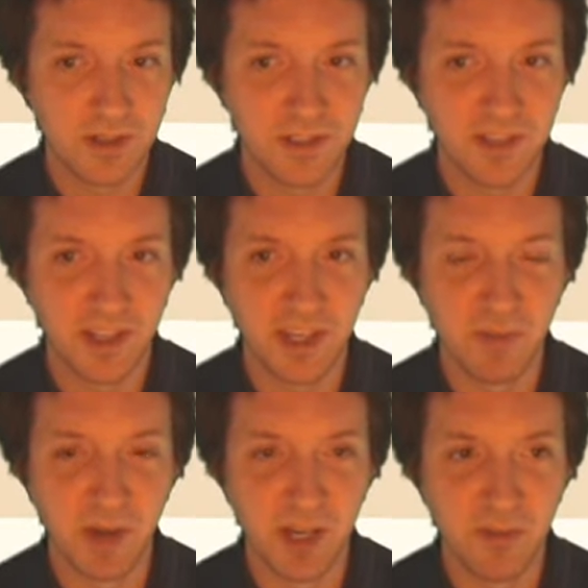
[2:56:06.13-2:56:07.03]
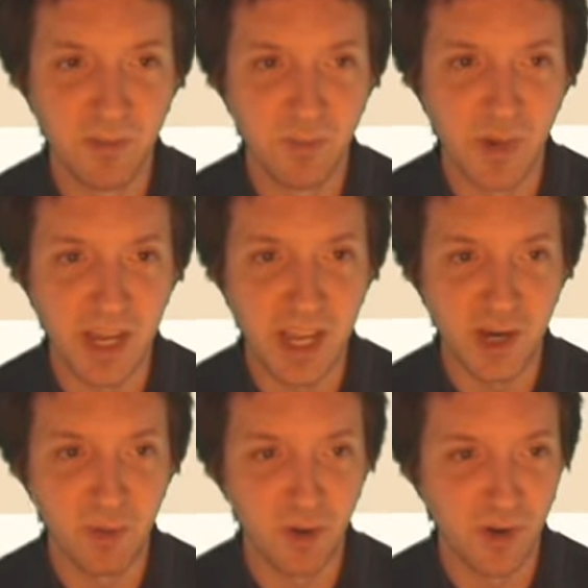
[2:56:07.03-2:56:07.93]
is this like my
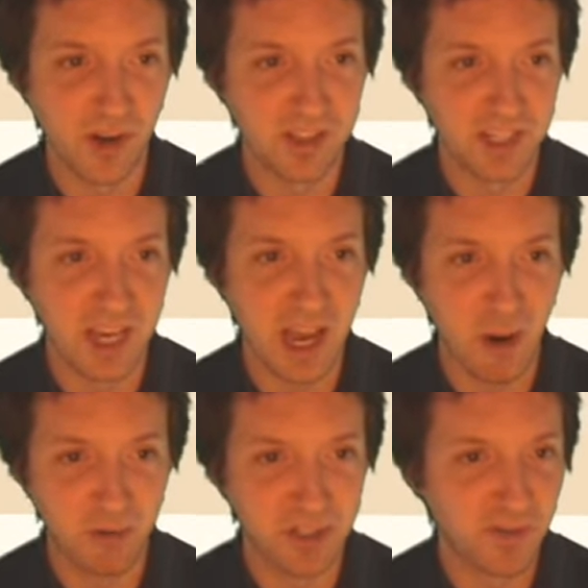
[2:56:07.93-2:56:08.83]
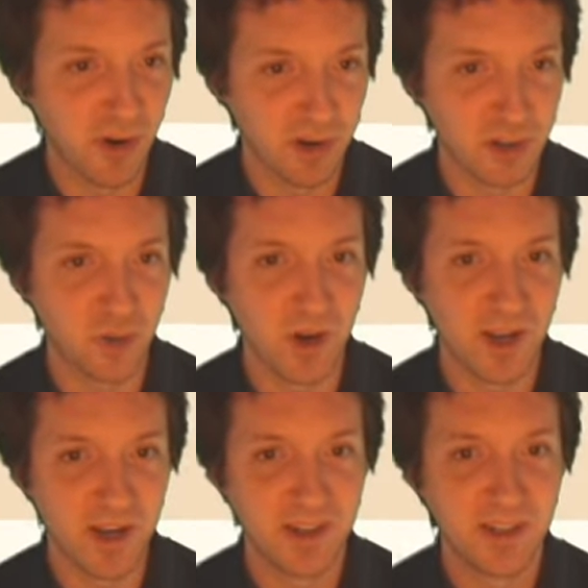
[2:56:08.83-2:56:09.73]
Animal Crossing house feng
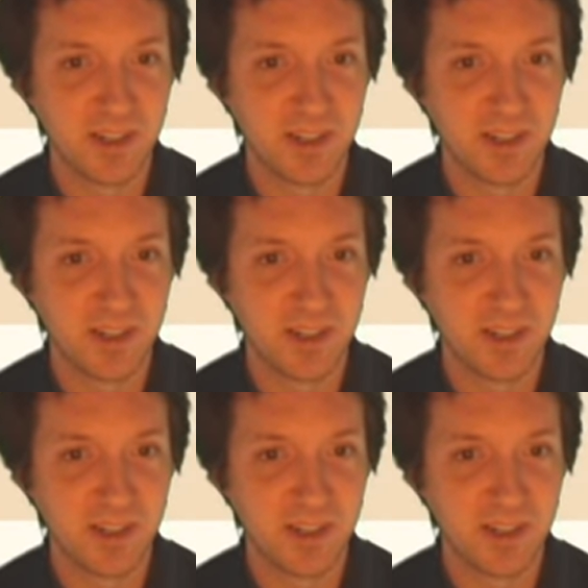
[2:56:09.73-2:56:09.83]
shui,